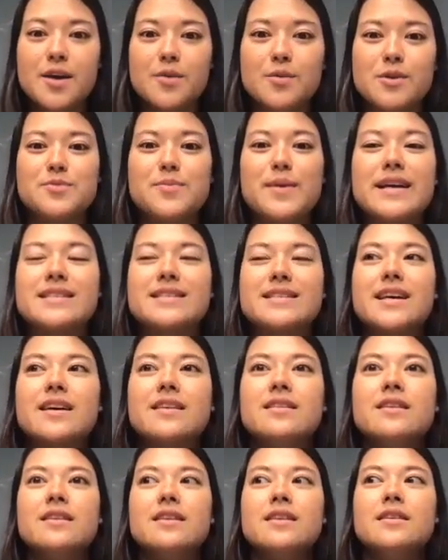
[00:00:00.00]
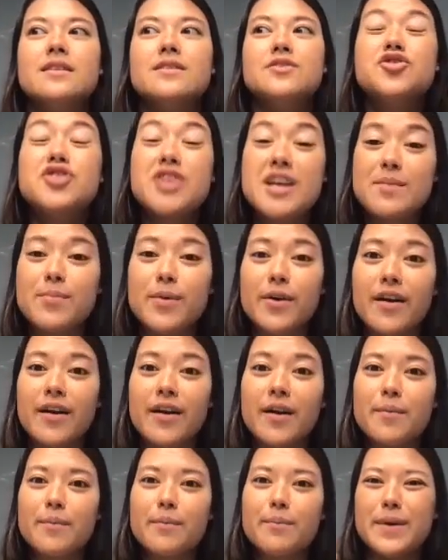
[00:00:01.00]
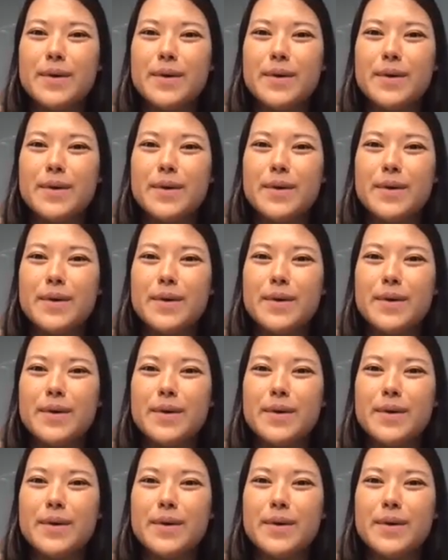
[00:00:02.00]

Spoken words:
which makes it cheaper,